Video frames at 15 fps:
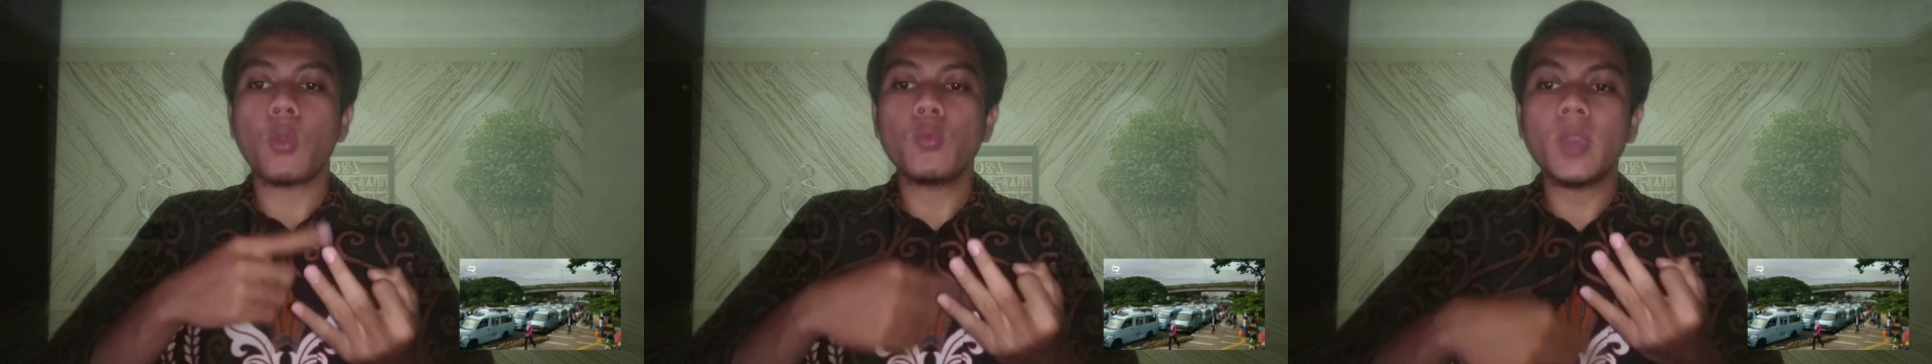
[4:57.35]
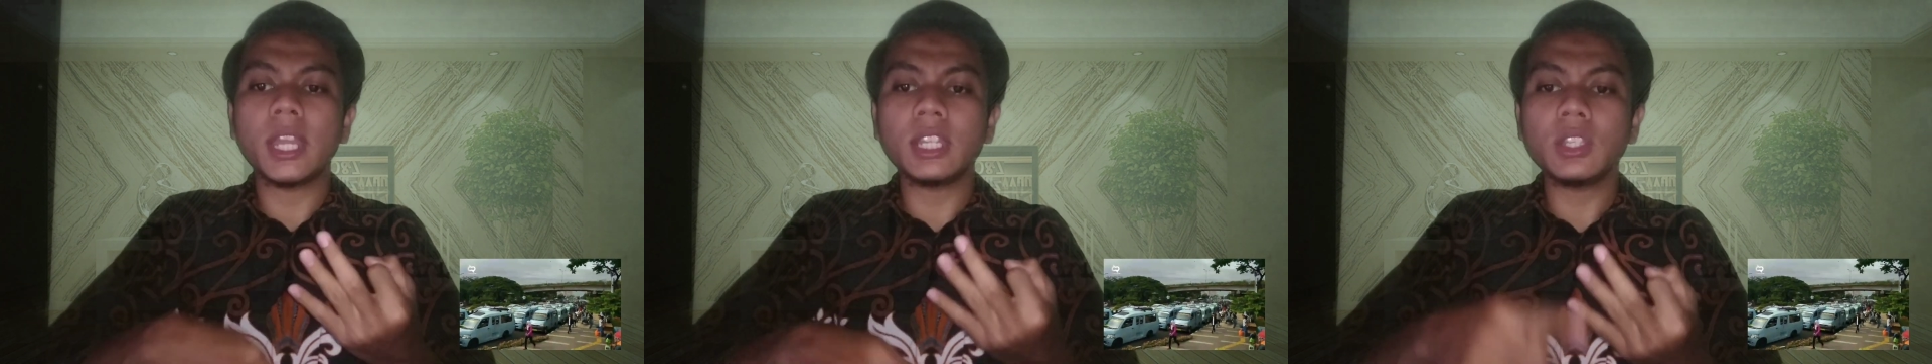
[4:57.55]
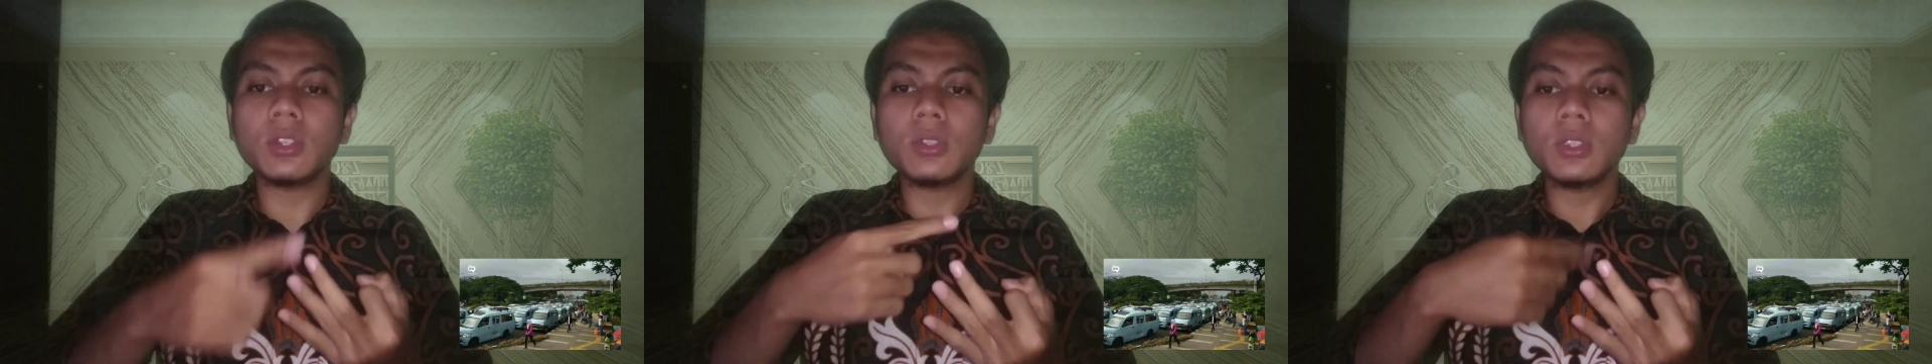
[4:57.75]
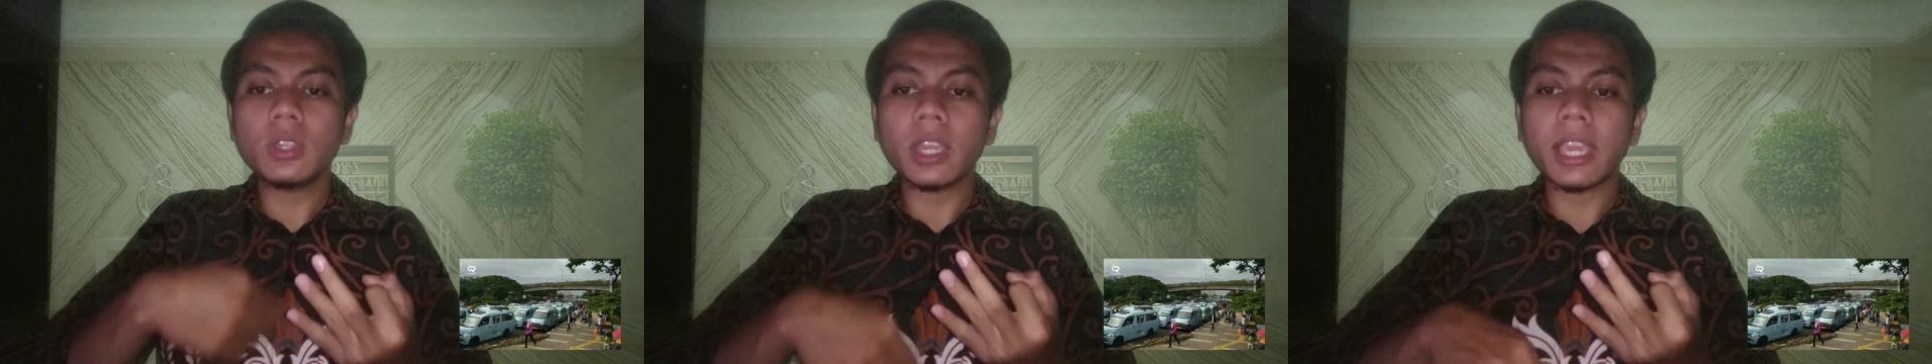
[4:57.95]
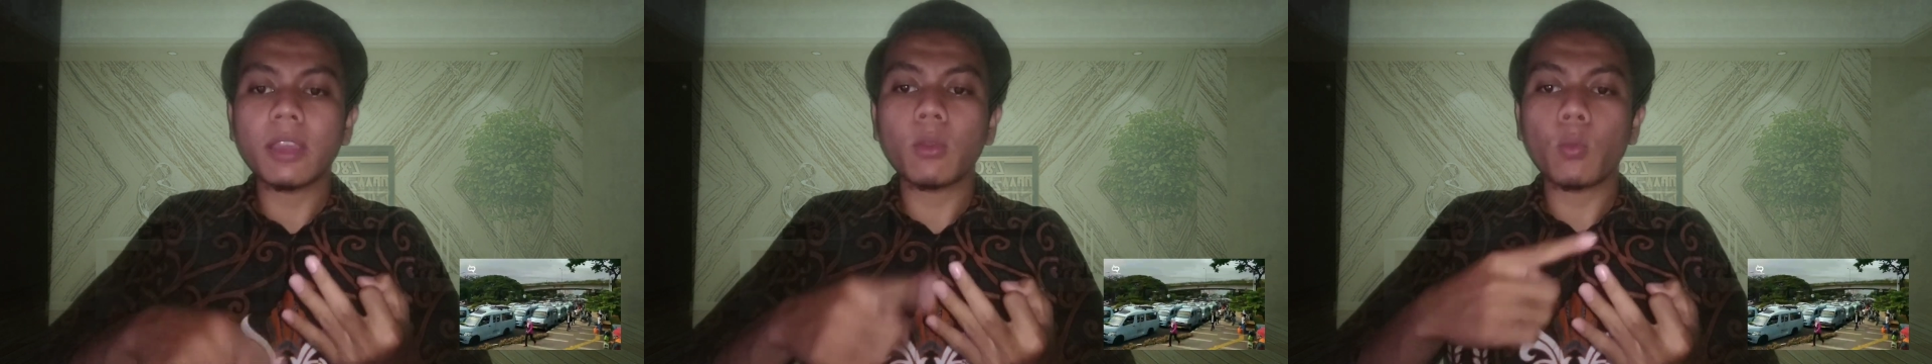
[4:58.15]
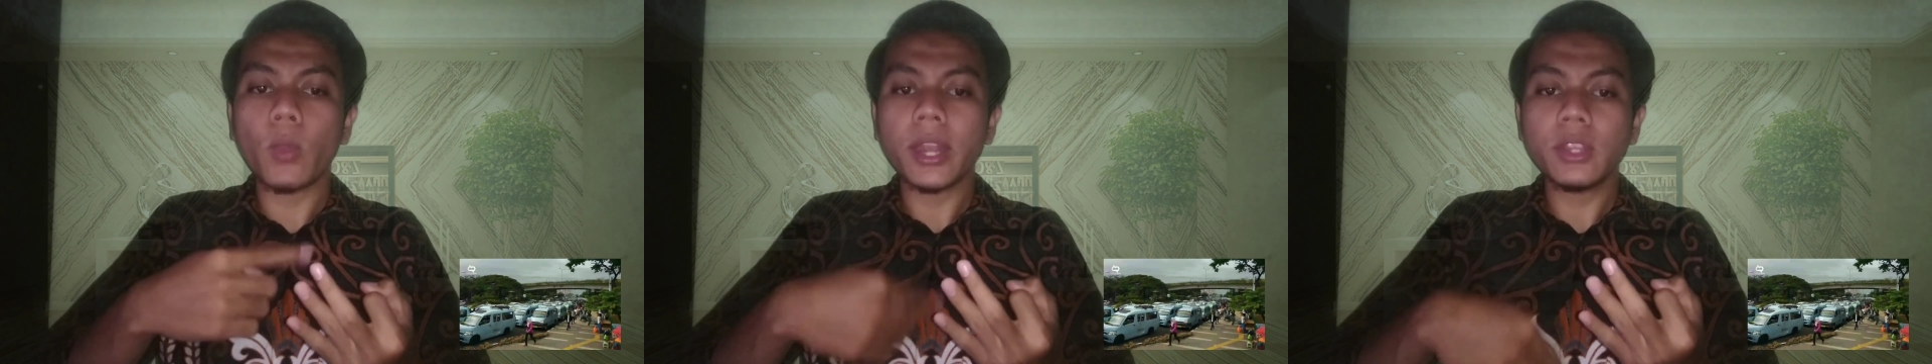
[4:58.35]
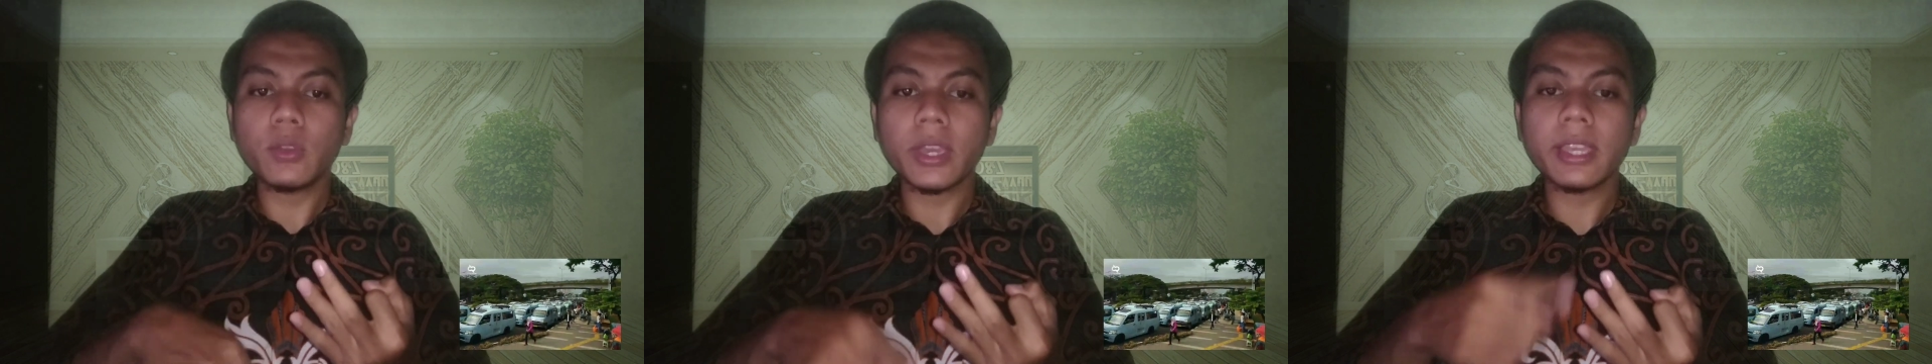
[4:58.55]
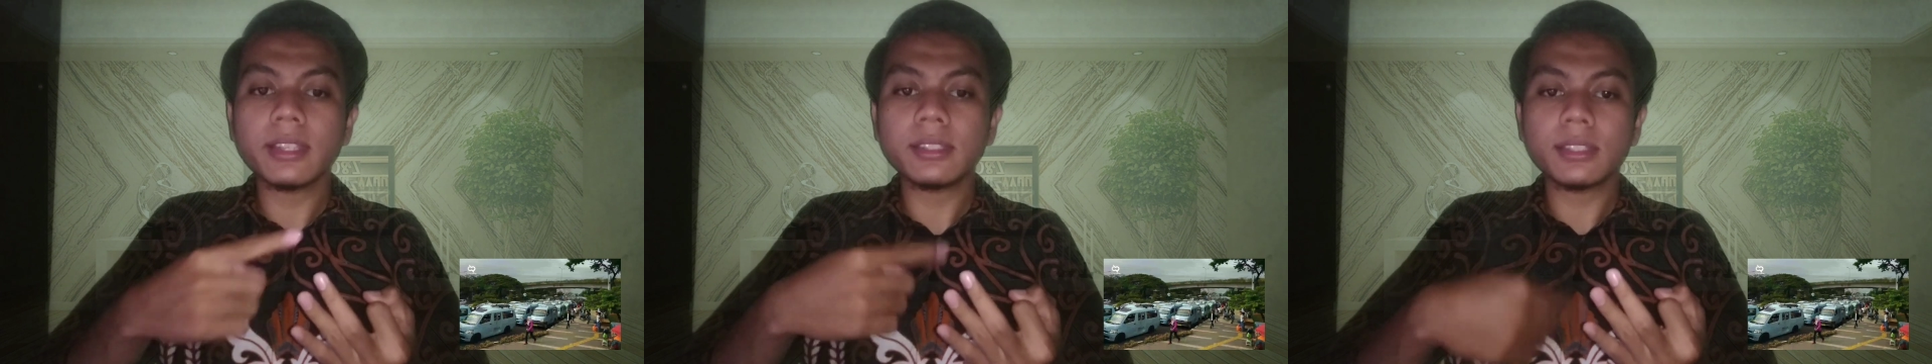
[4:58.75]
When
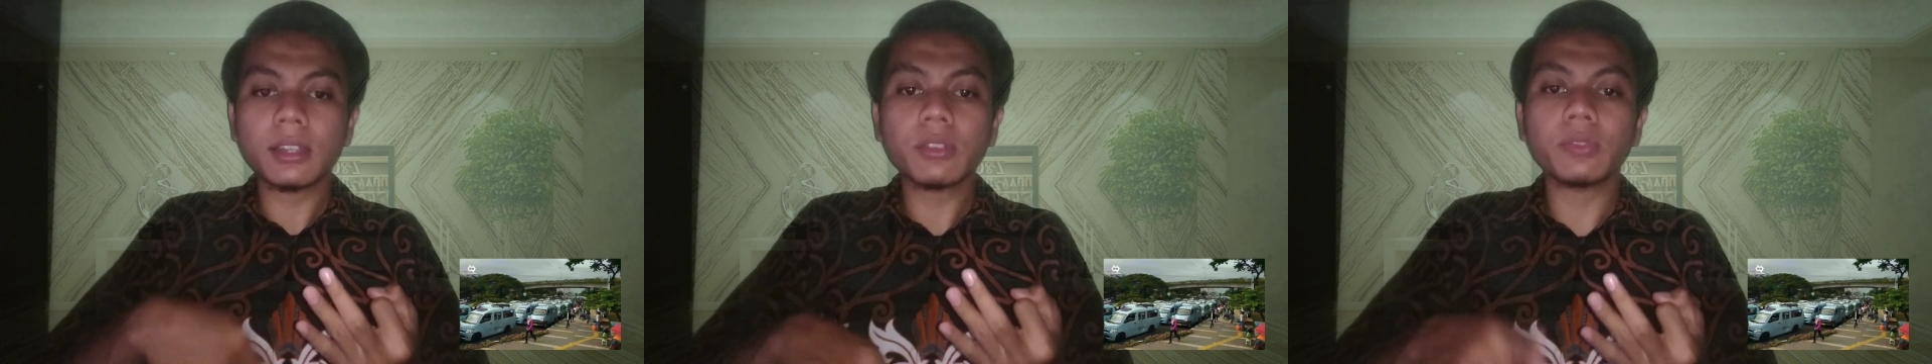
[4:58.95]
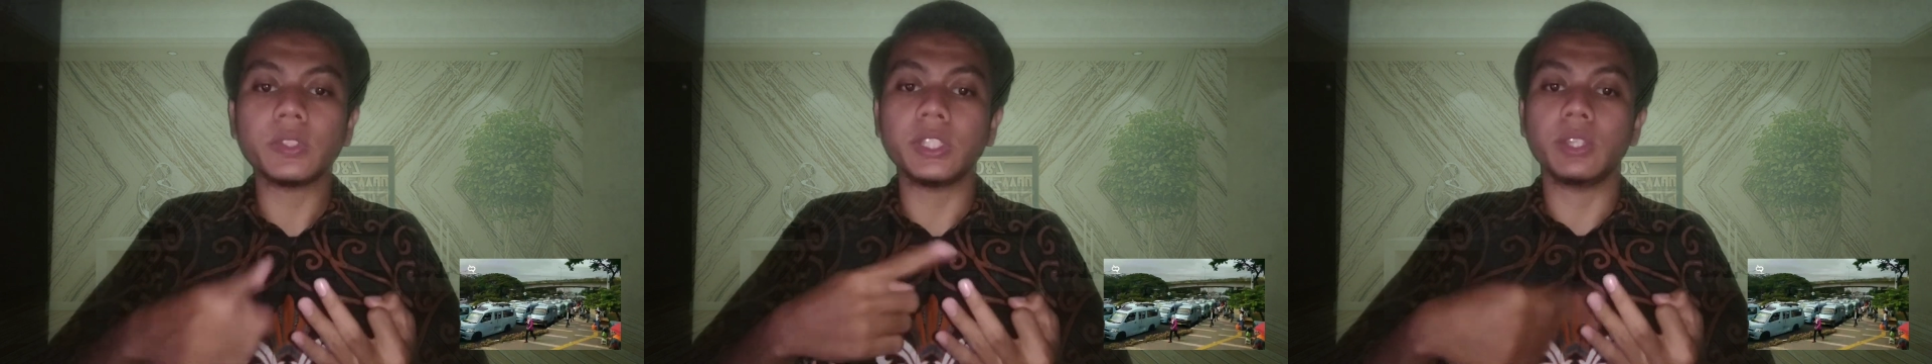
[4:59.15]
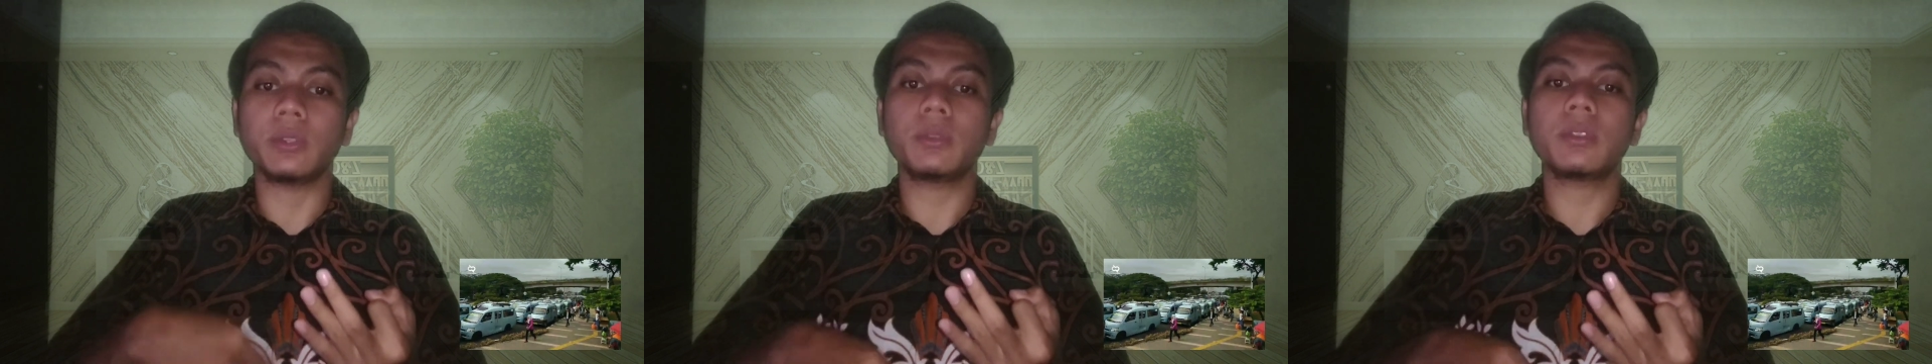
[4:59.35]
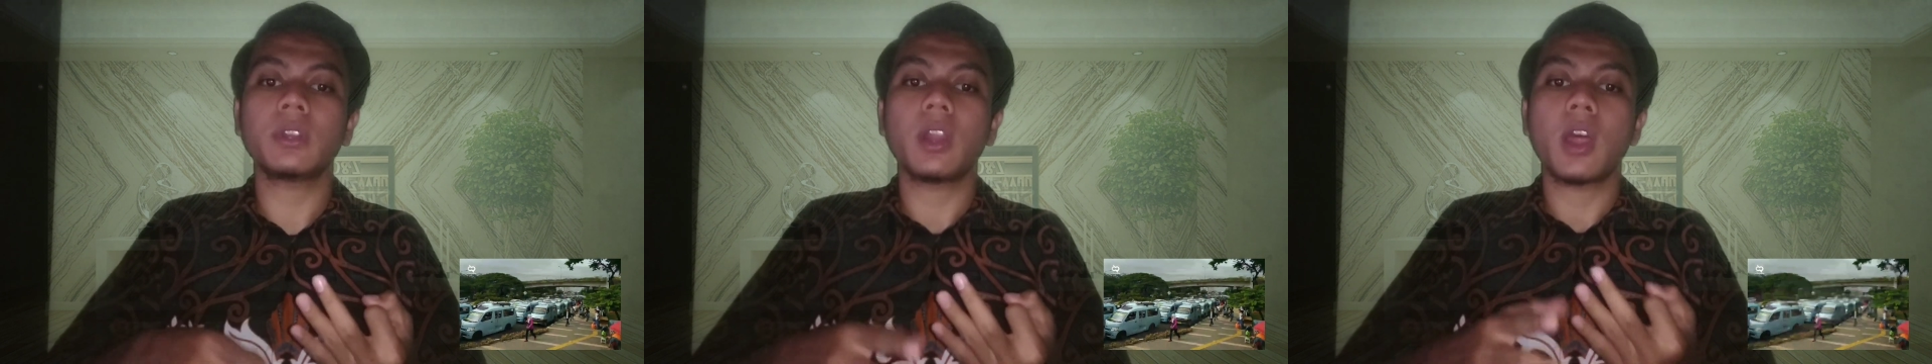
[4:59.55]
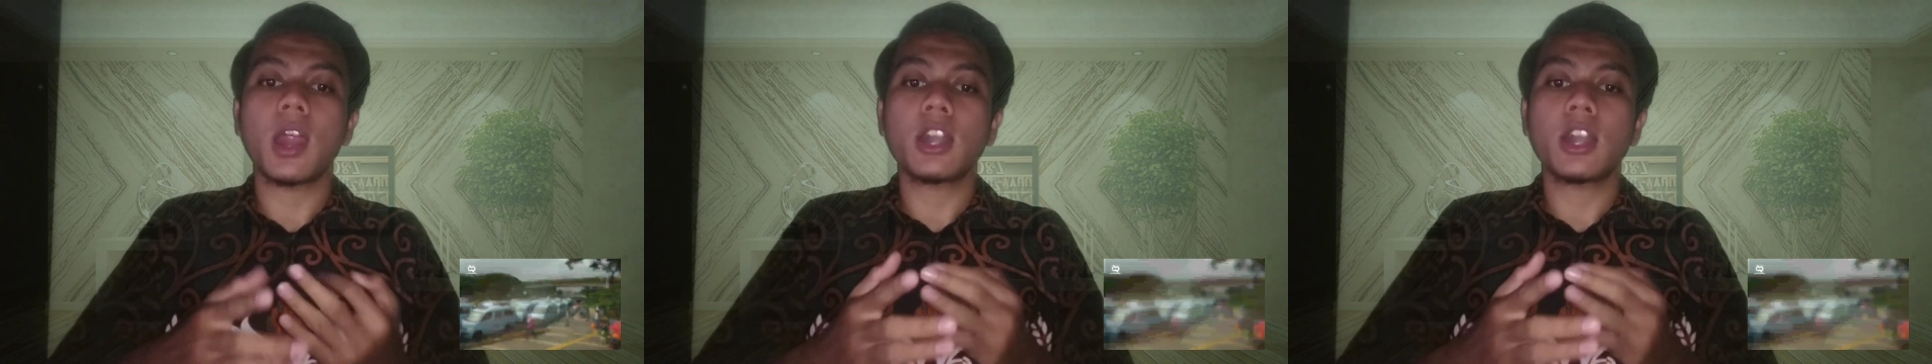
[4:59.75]
you interview,